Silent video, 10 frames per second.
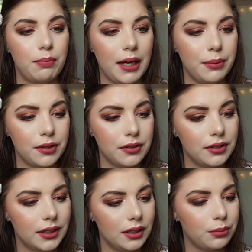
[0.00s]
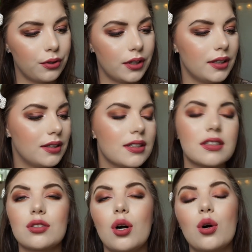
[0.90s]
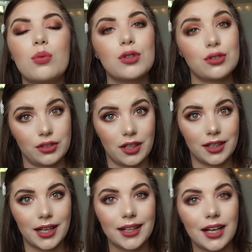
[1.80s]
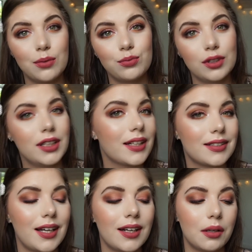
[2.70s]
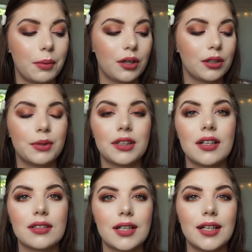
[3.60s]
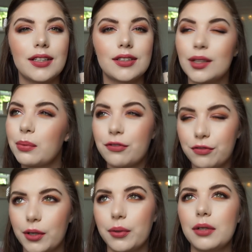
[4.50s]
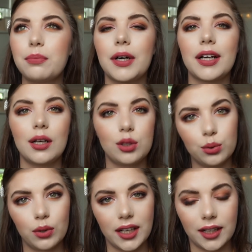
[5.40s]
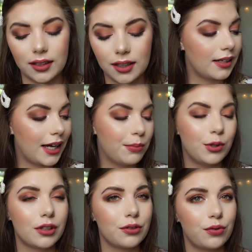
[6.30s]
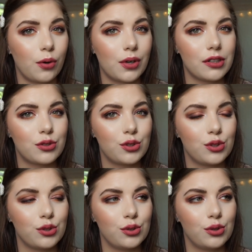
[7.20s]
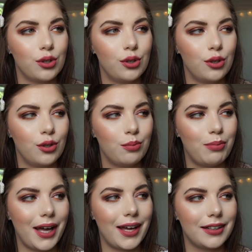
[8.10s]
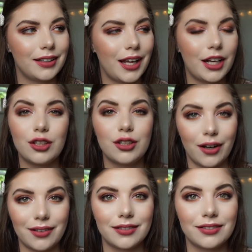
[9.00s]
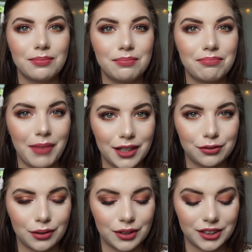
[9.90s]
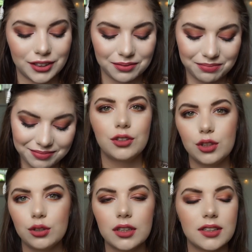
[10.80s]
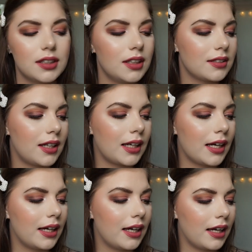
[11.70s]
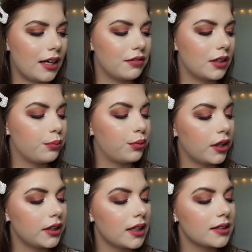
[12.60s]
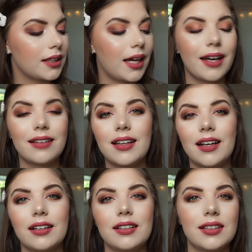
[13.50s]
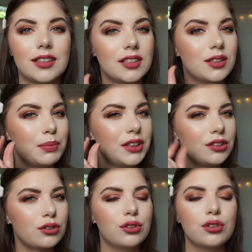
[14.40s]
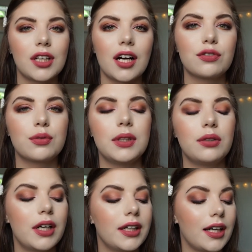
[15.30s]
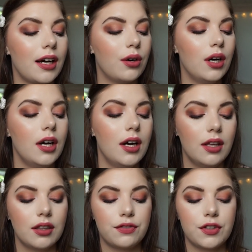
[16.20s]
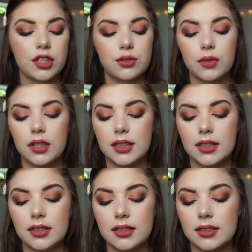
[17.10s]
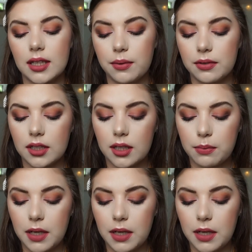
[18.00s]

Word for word: paper anymore. This is almost done and I'm really excited about it because it's not my favorite but I do like it. I'm looking forward to pan and non matte foundation. Two concealers that I have in products and that are a too dark for me right now. The first one is the